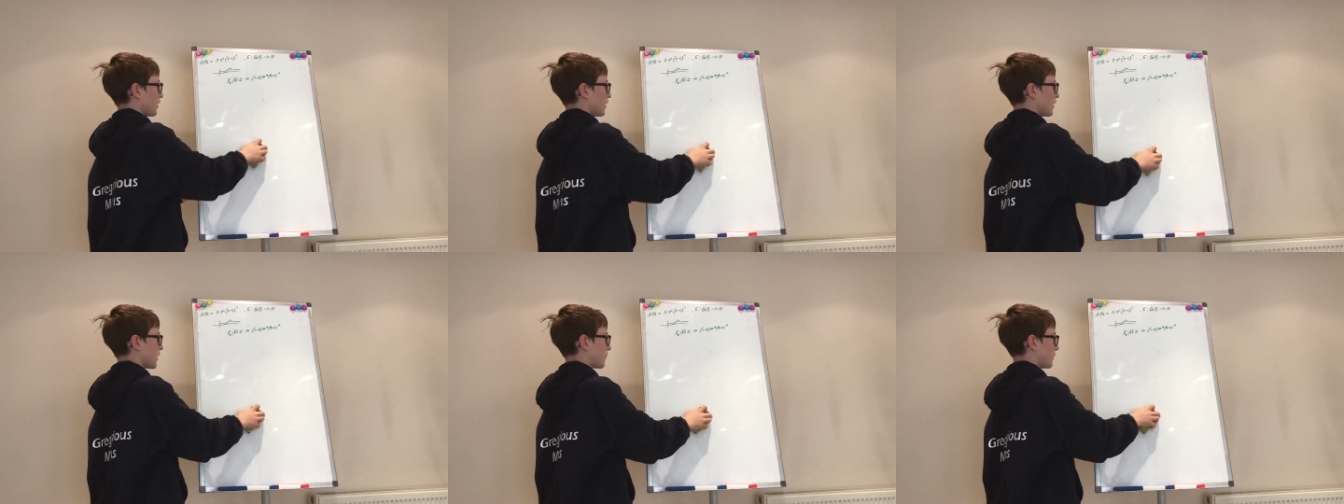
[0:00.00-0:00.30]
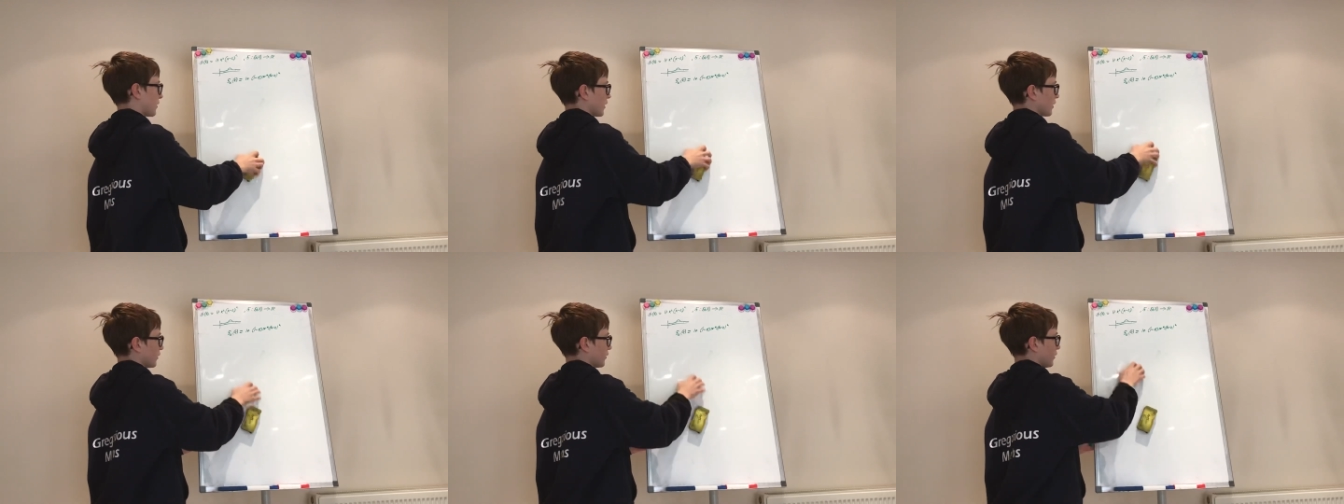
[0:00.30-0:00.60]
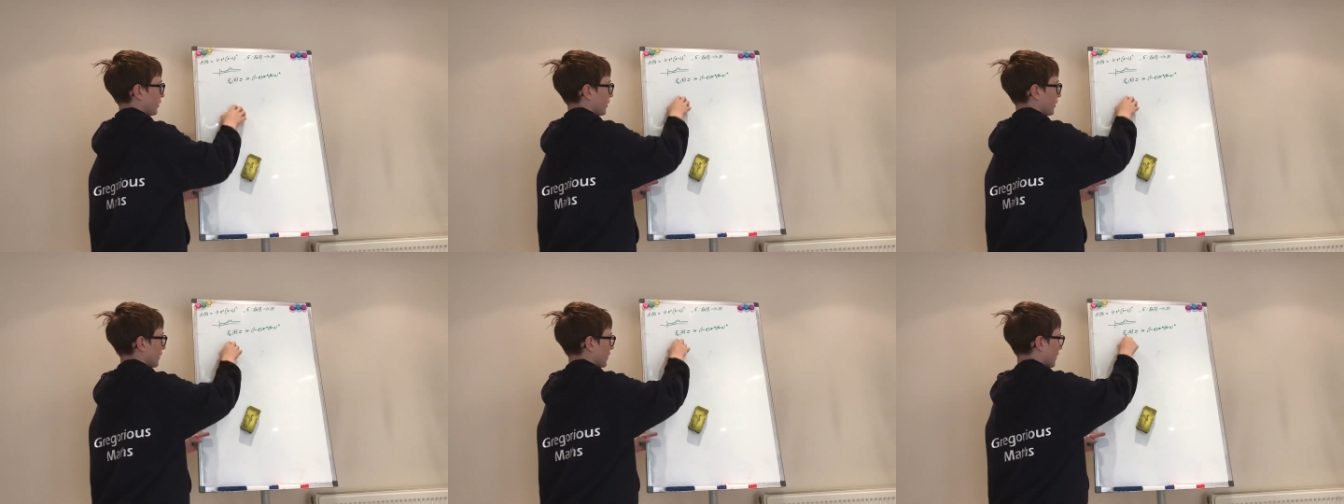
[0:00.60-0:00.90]
And then we can
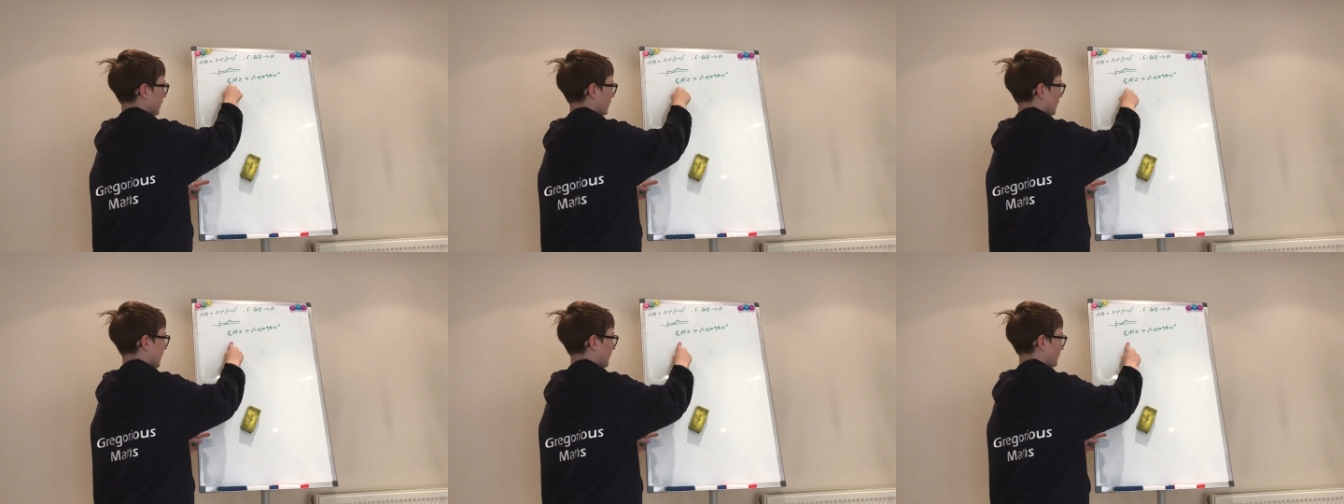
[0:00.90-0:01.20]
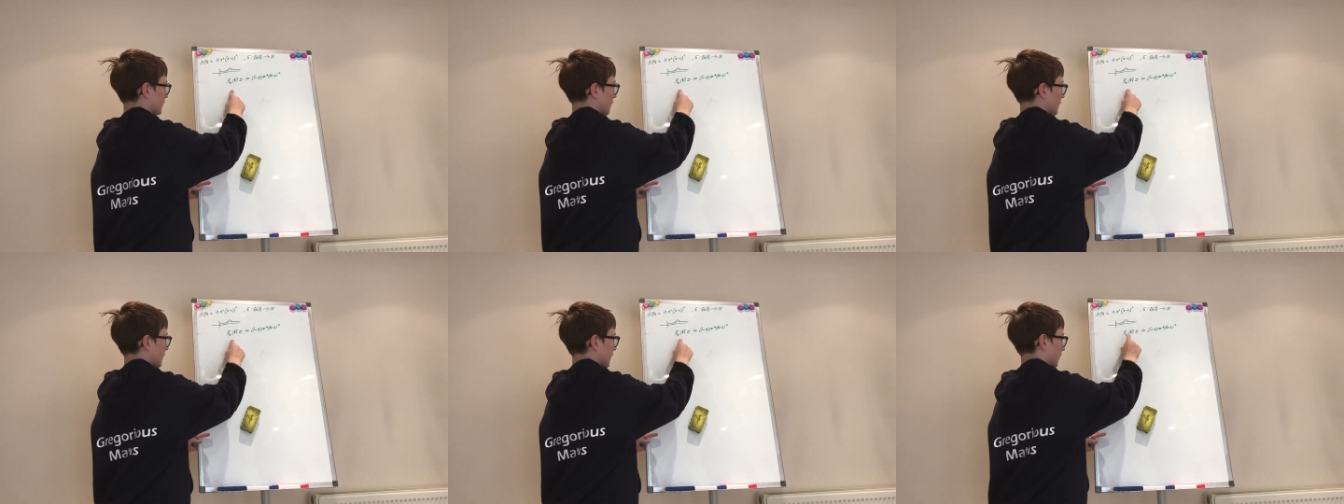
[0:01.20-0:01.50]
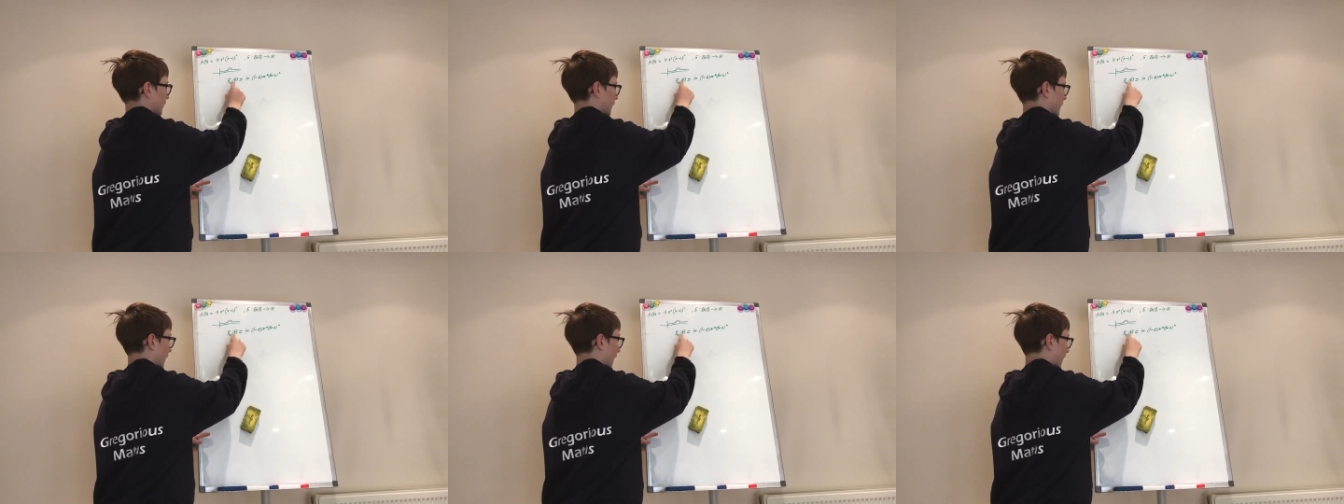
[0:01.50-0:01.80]
see that capital F
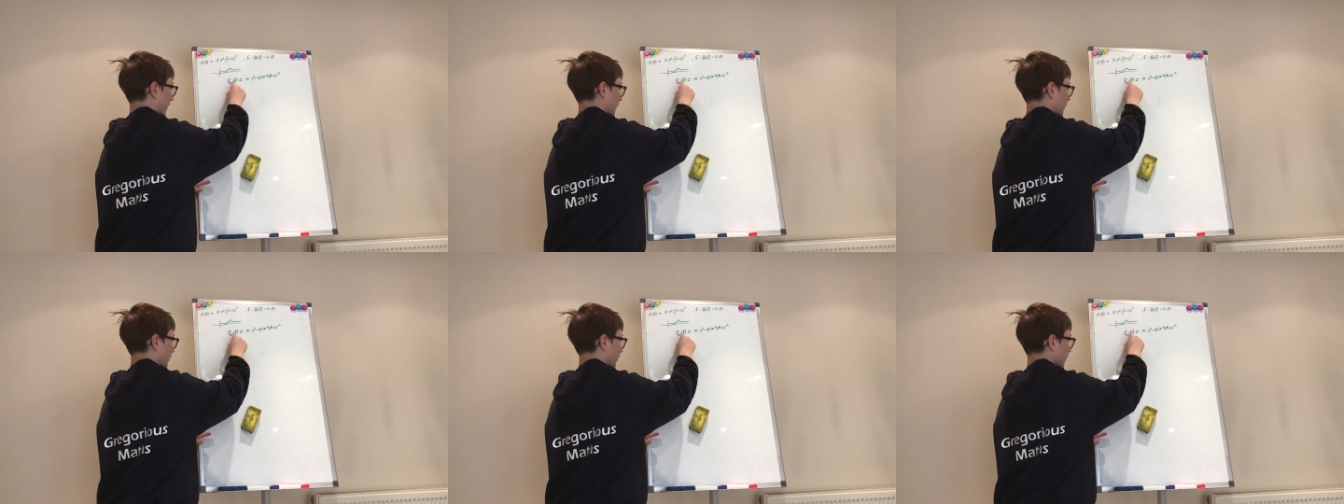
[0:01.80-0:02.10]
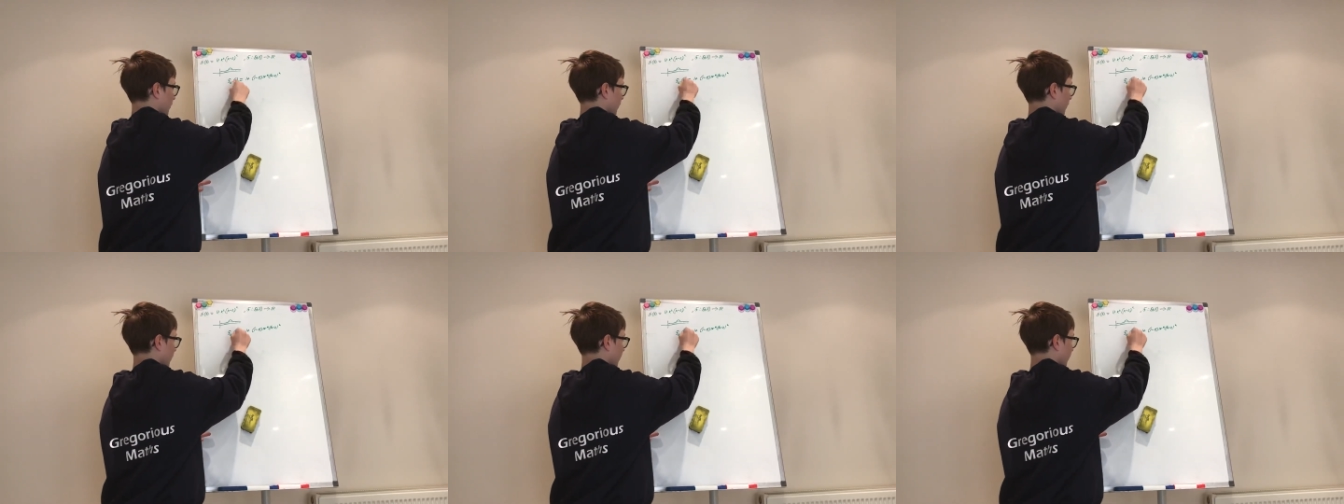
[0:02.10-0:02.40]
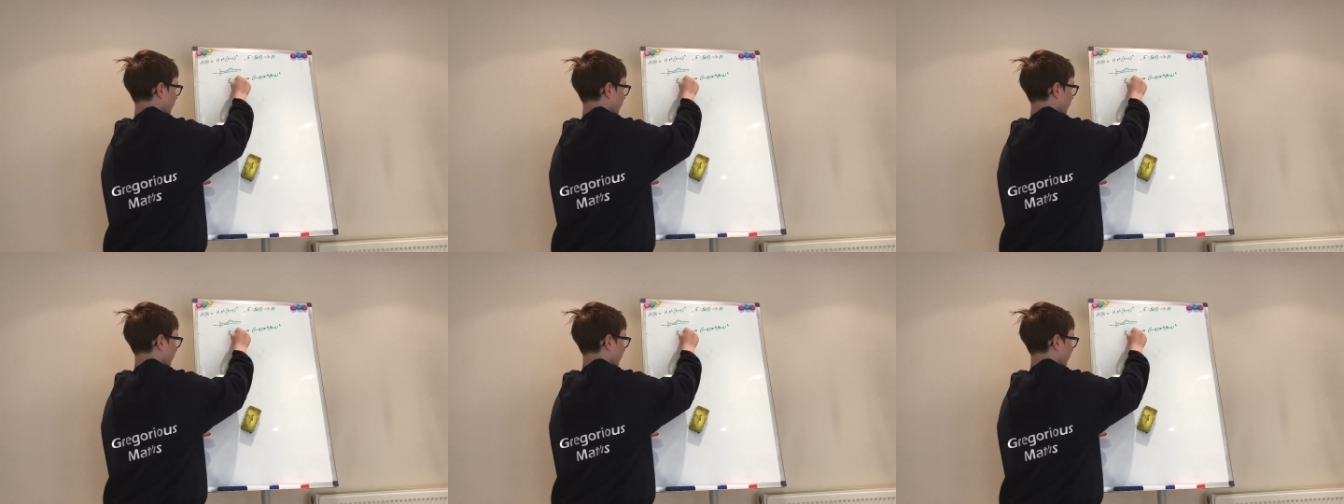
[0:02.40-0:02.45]
of x,